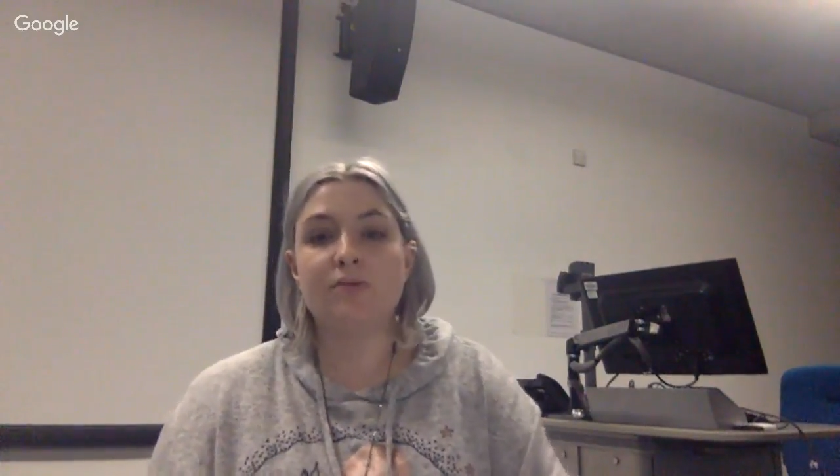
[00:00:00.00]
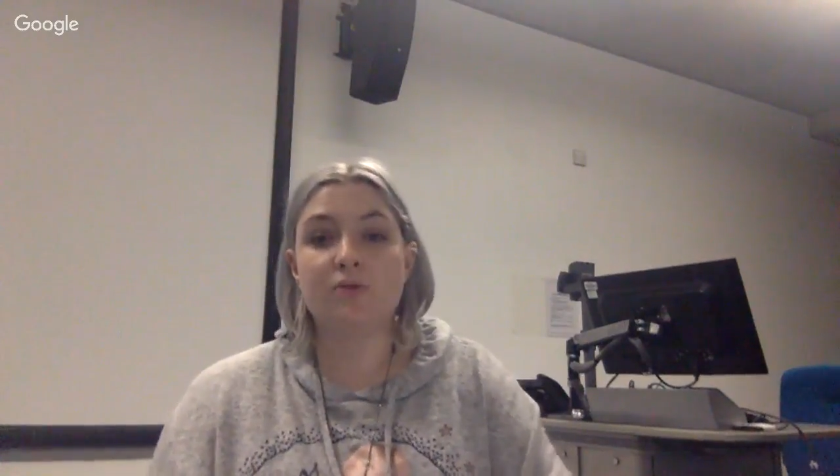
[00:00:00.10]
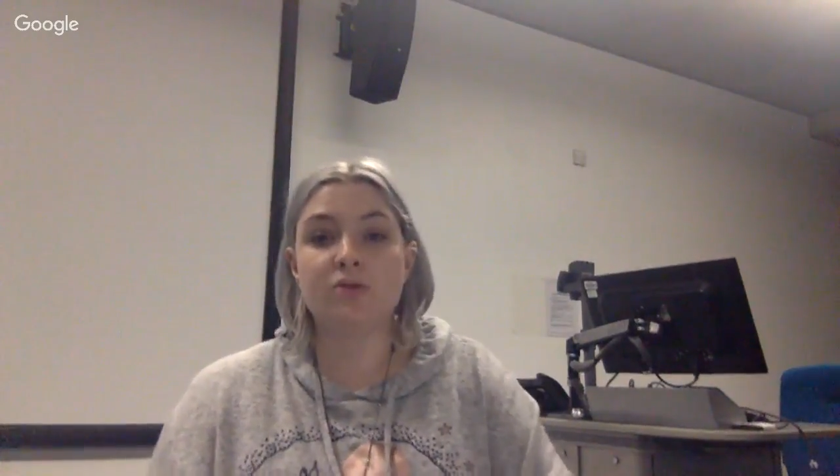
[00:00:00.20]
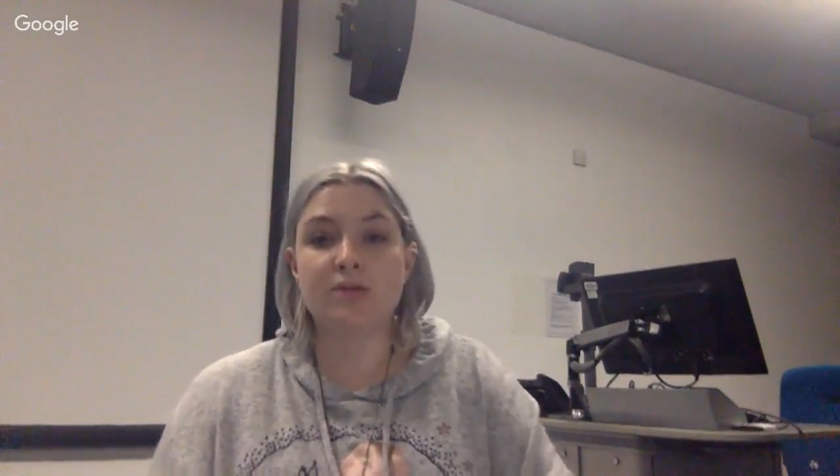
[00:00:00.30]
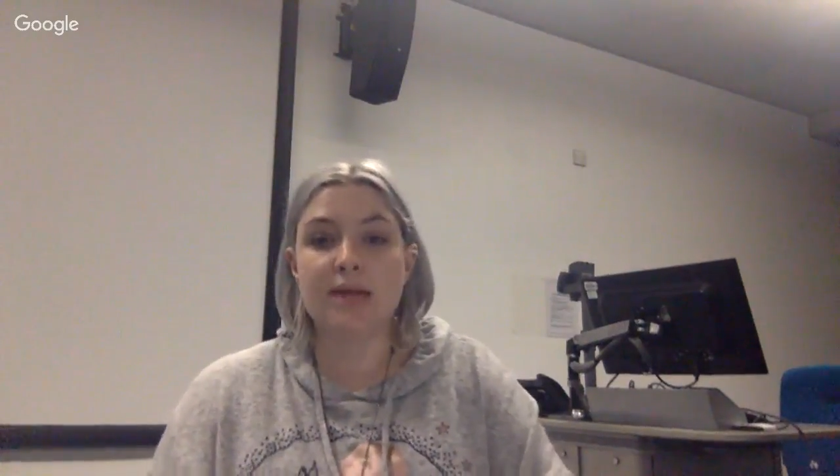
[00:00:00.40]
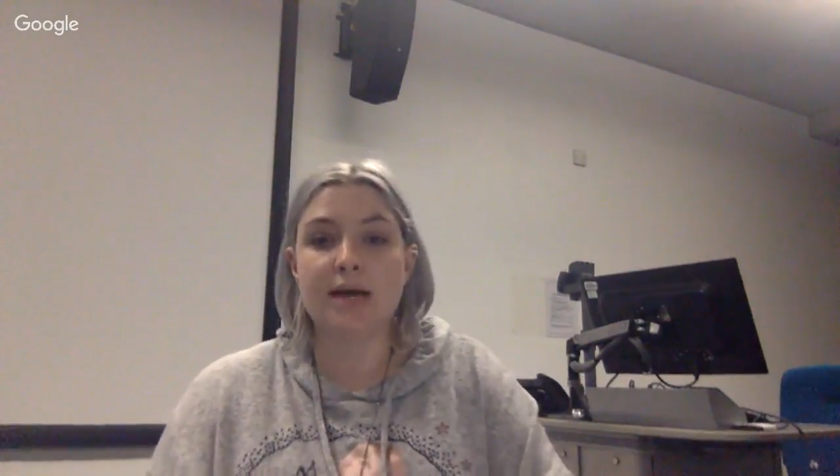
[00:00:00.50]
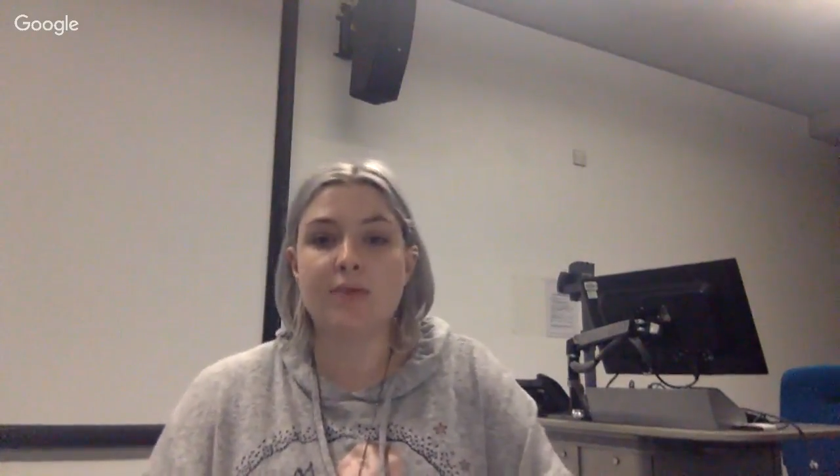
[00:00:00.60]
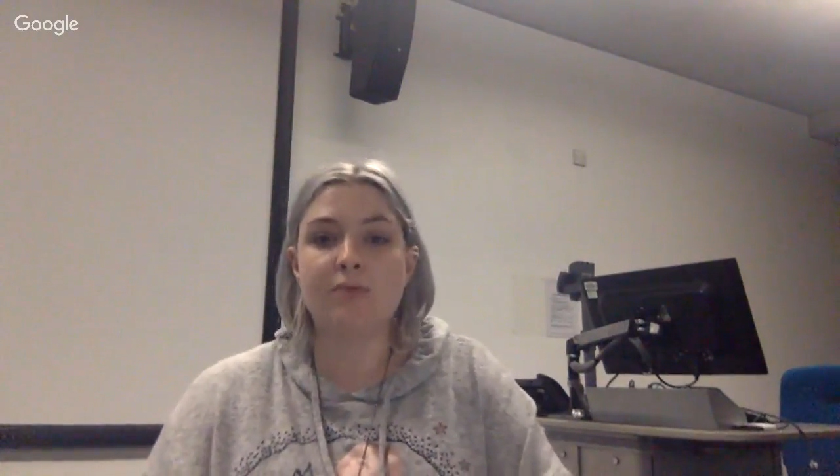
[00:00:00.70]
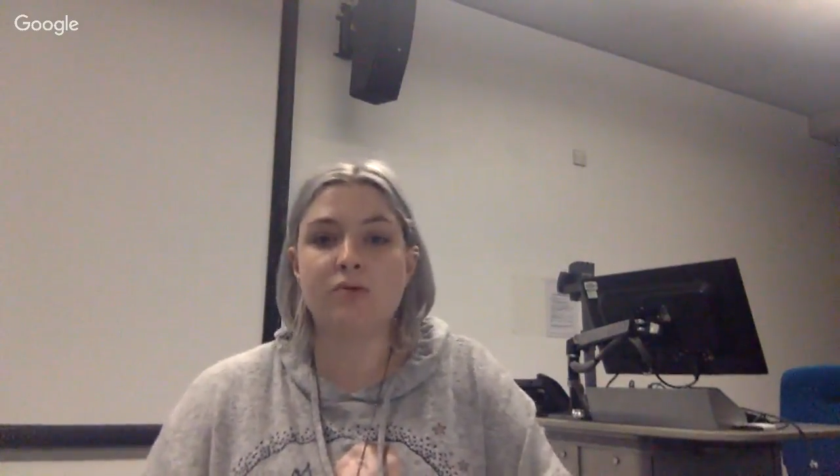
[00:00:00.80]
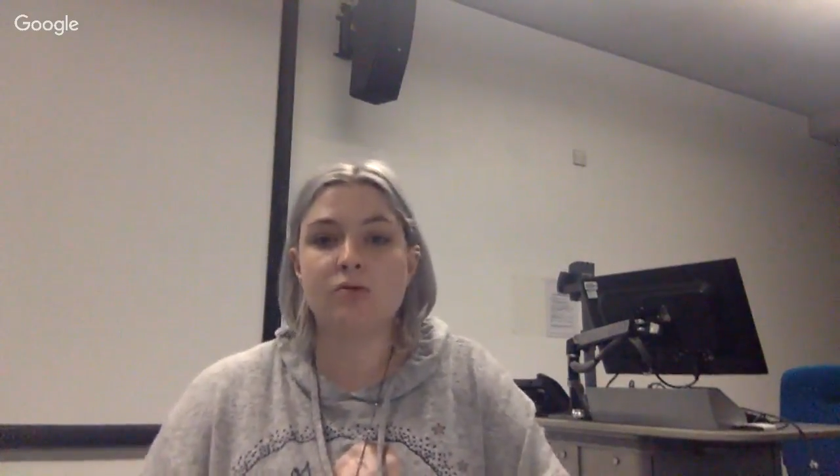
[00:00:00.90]
before
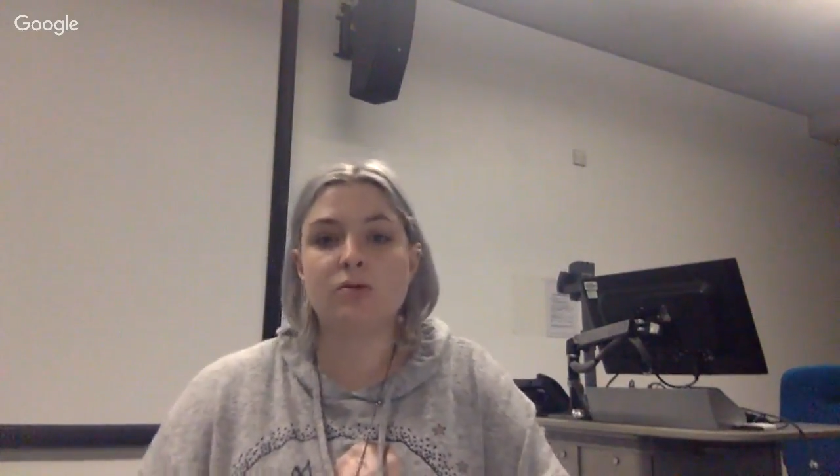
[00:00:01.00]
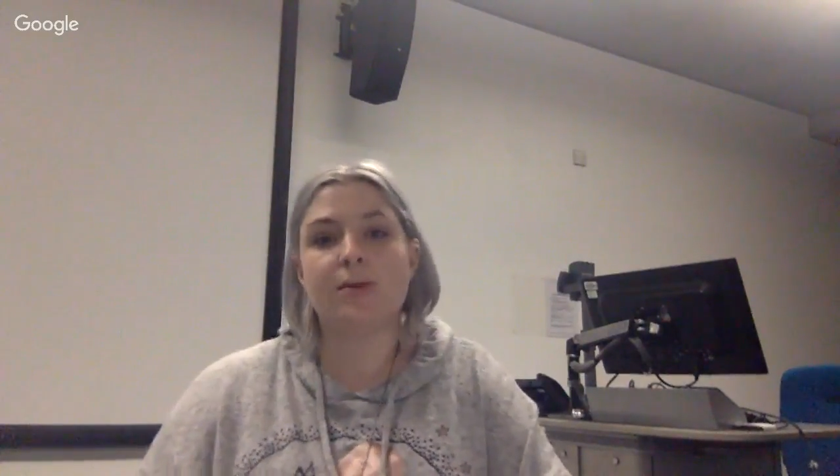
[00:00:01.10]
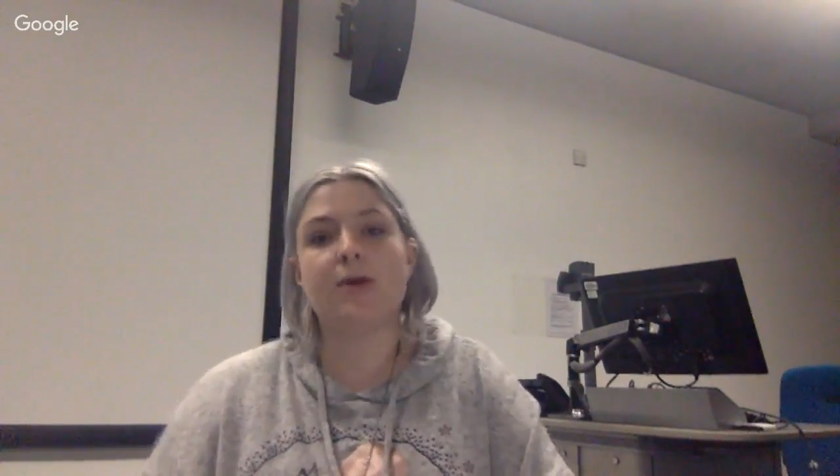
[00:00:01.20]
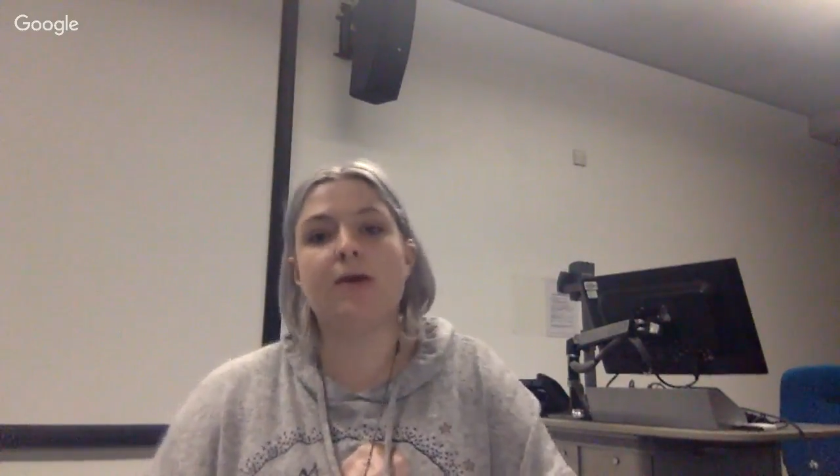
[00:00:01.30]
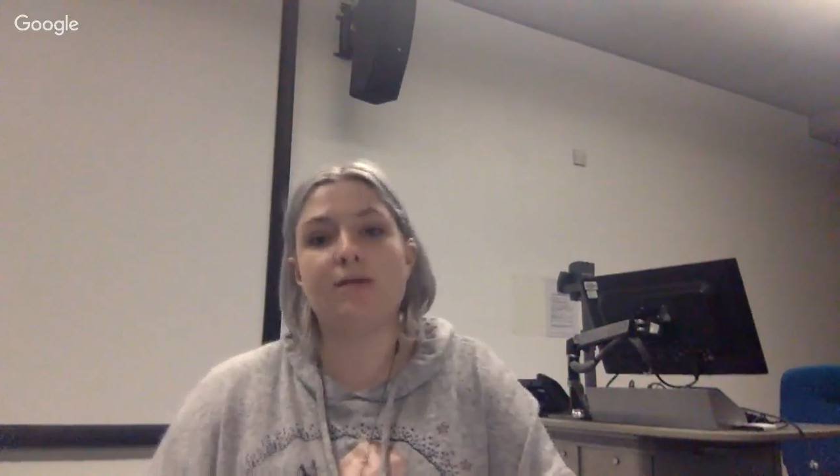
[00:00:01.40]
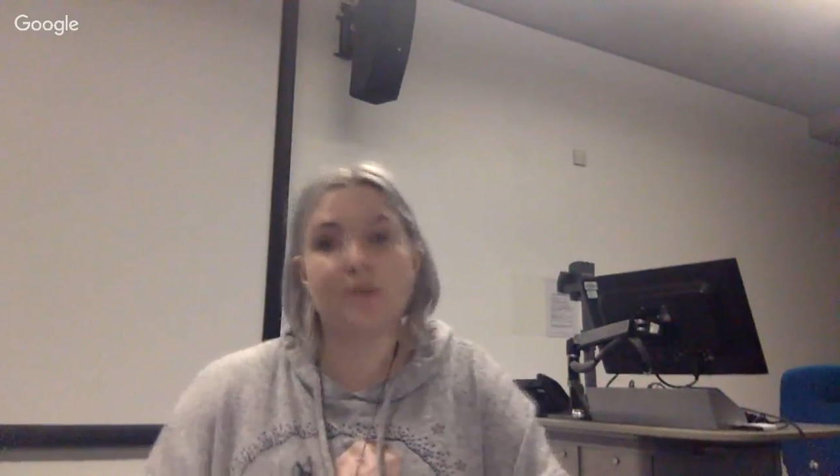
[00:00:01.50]
today, we've talked about